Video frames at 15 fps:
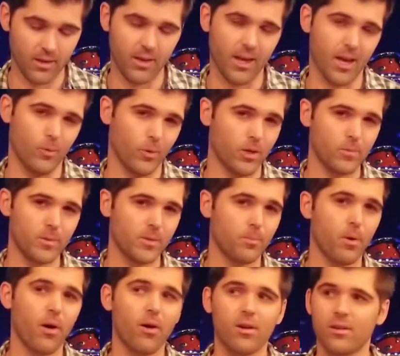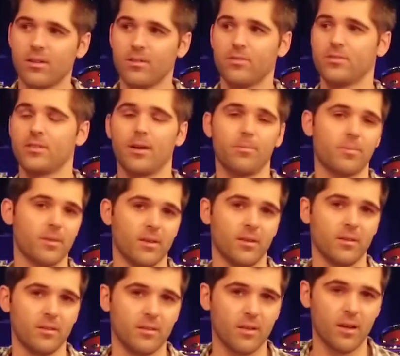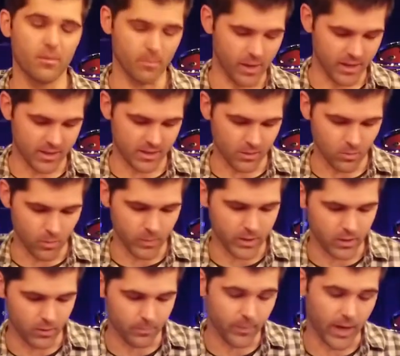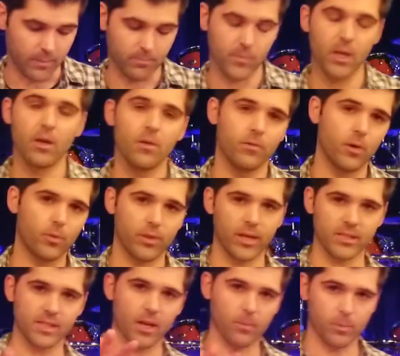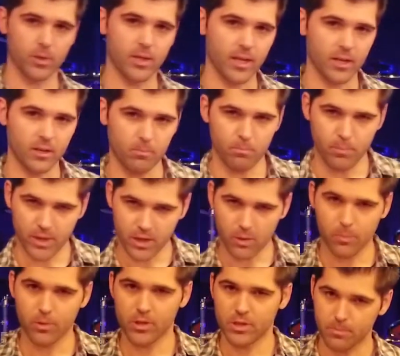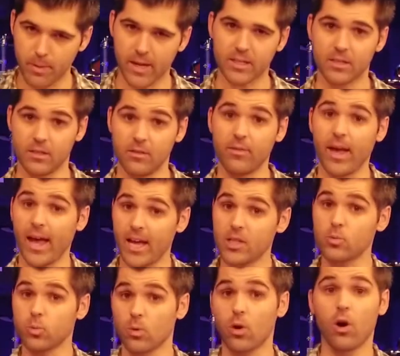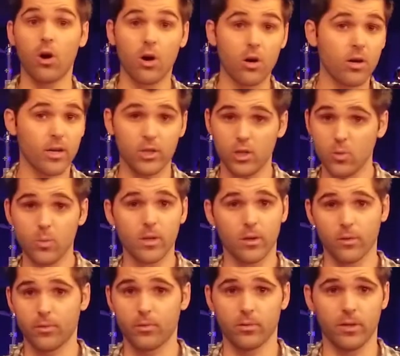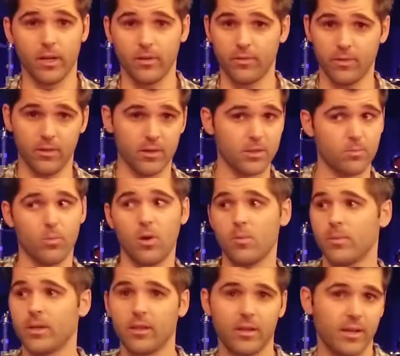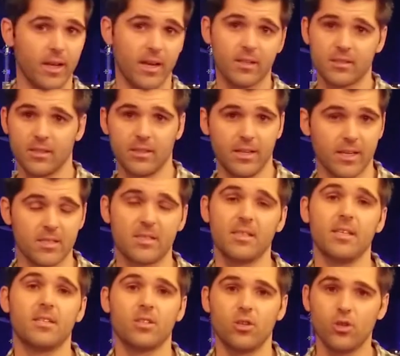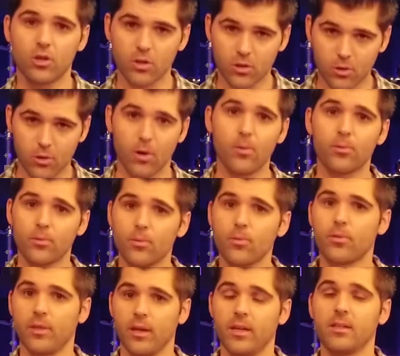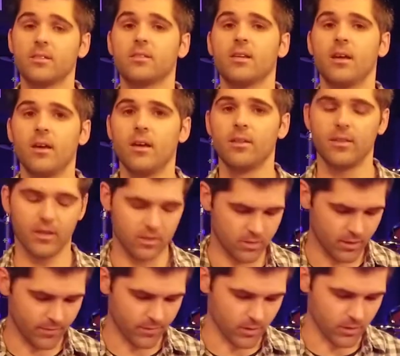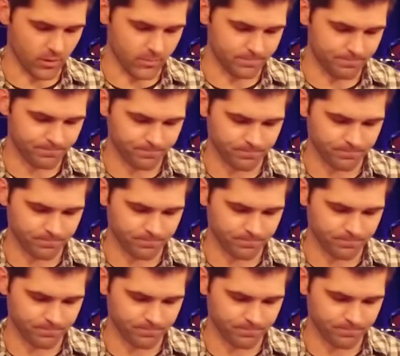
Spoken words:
And we can be part of something amazing when we do. Now, a few things to help you get a bigger perspective as we're all, and you will through life. In this moment, in the next season, you're going to go through things that are difficult.